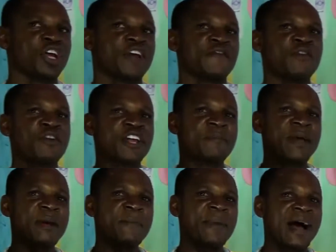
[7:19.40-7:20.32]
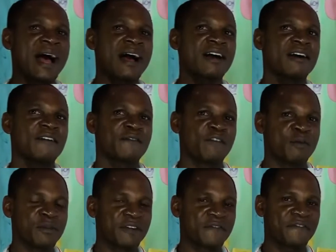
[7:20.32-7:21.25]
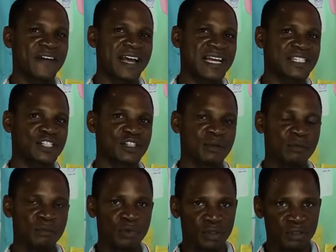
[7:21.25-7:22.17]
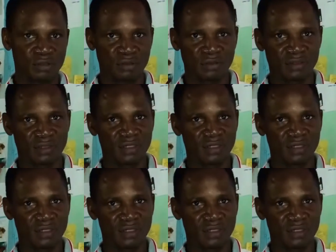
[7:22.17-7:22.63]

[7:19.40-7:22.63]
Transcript: if you remember from the first module,